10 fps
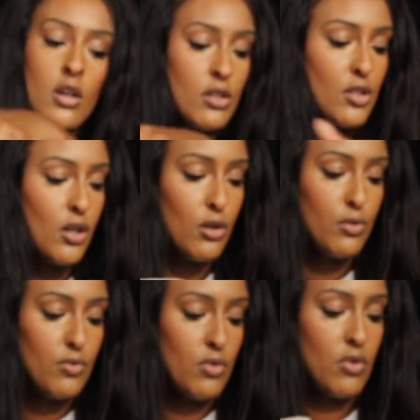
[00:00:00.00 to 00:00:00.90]

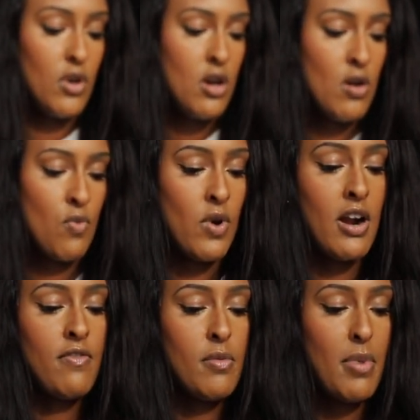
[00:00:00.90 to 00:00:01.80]
So right
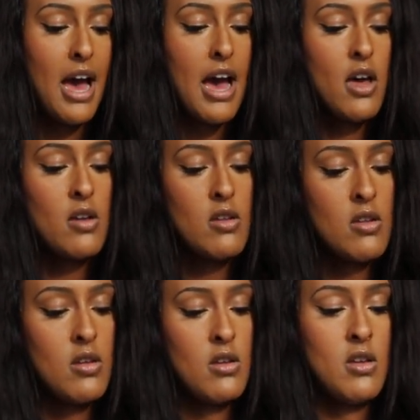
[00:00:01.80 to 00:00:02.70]
off the bat,
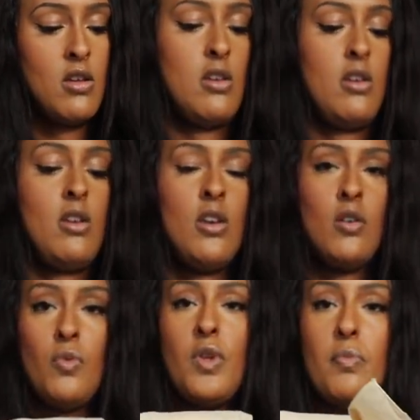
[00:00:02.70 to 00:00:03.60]

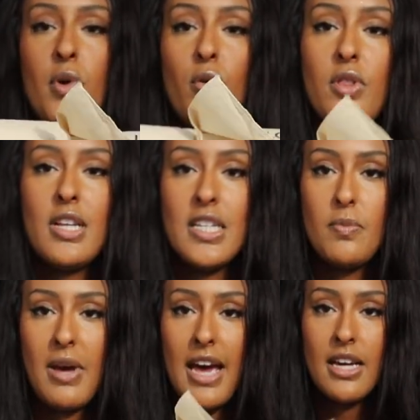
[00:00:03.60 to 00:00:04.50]
with both
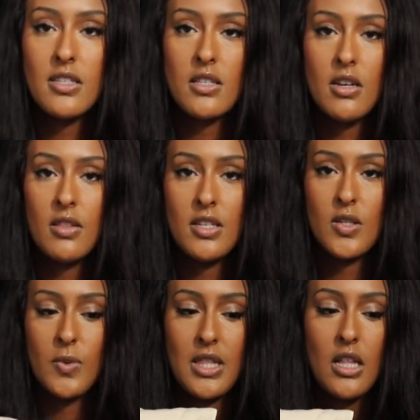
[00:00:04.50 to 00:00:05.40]
dust bags, this
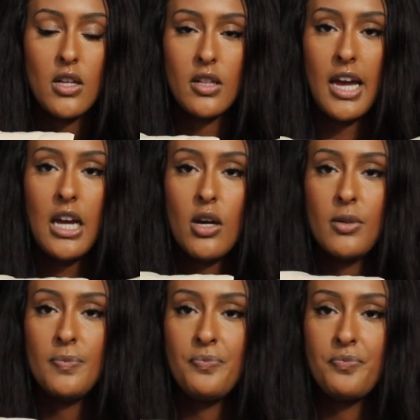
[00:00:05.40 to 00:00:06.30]
is what they look like.
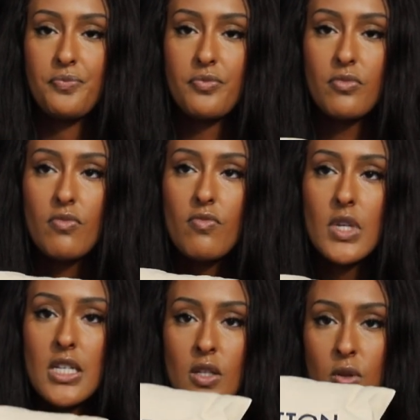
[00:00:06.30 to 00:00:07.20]

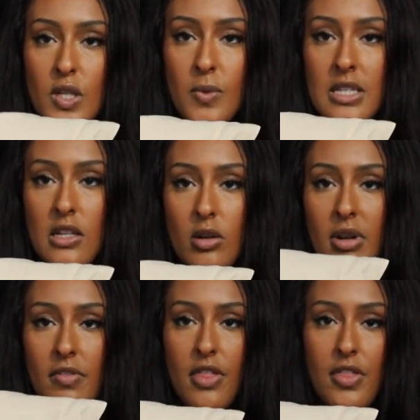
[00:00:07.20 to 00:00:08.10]
So this one's a little
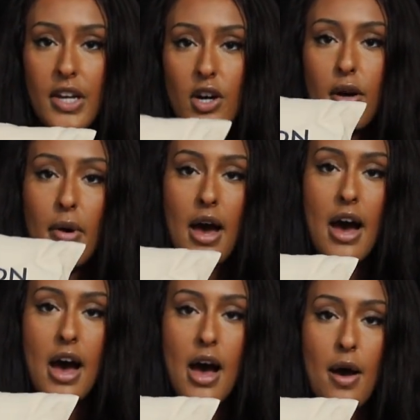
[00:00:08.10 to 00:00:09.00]
bit of a thicker,
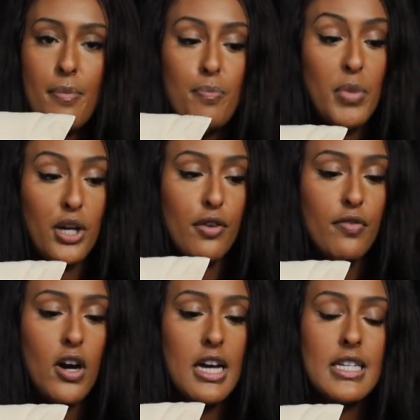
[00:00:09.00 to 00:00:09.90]
bigger
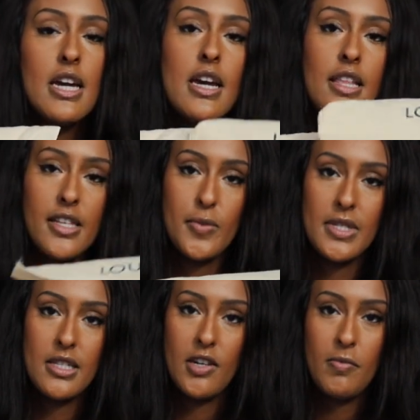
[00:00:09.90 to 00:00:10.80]
font. This
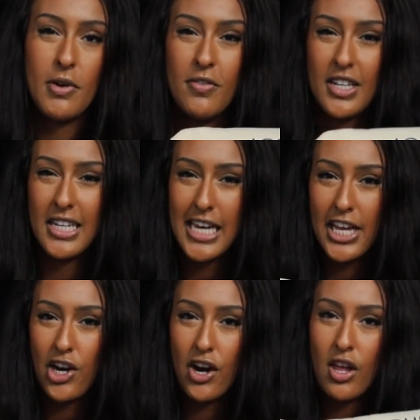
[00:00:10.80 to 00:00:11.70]
one's a little bit of a
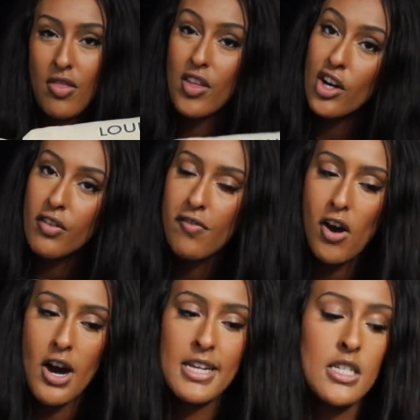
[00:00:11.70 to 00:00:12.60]
lighter, thinner
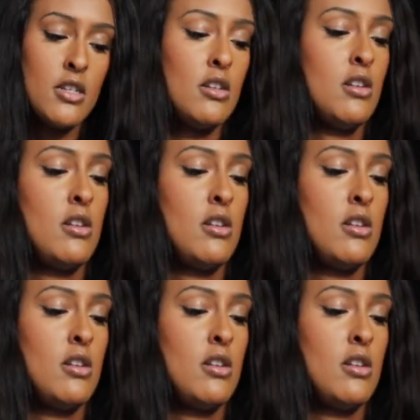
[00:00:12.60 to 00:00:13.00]
font.